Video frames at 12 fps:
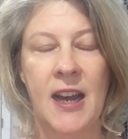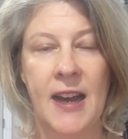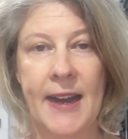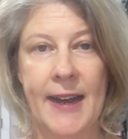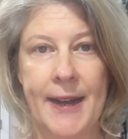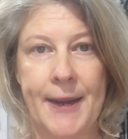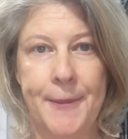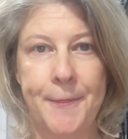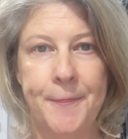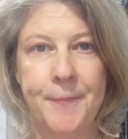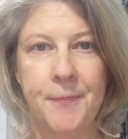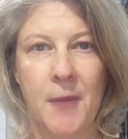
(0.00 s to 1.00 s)

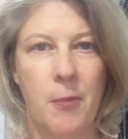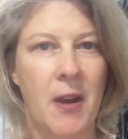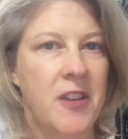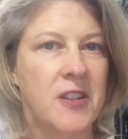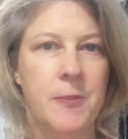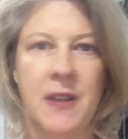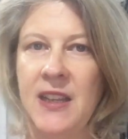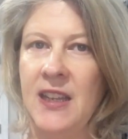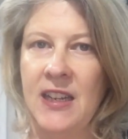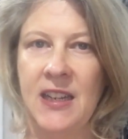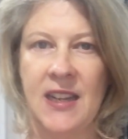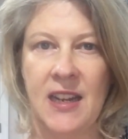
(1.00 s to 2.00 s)
My mother's been
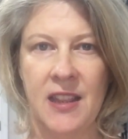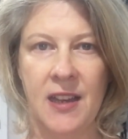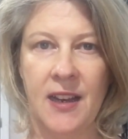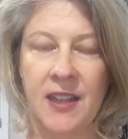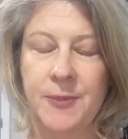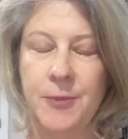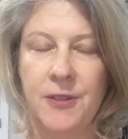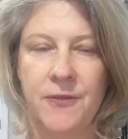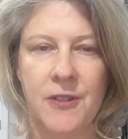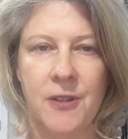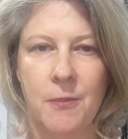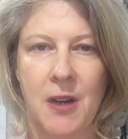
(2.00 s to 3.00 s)
in and out of the hospital
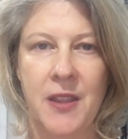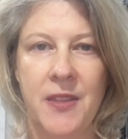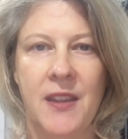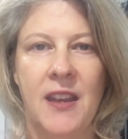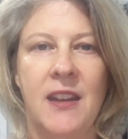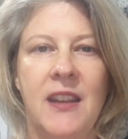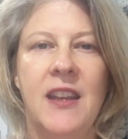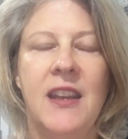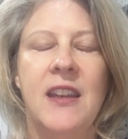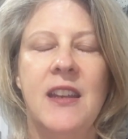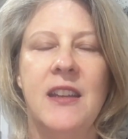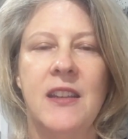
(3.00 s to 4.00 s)
for a month, and
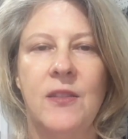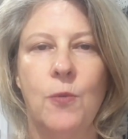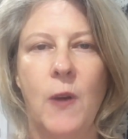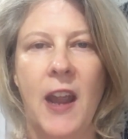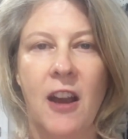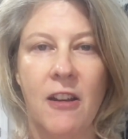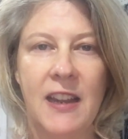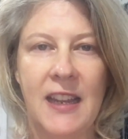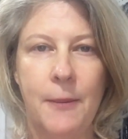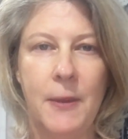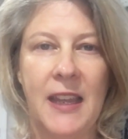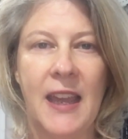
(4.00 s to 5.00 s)
it is
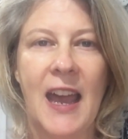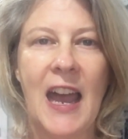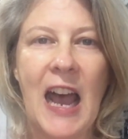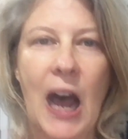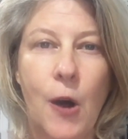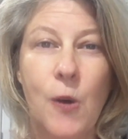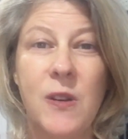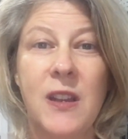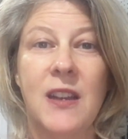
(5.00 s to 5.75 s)
wearing me out.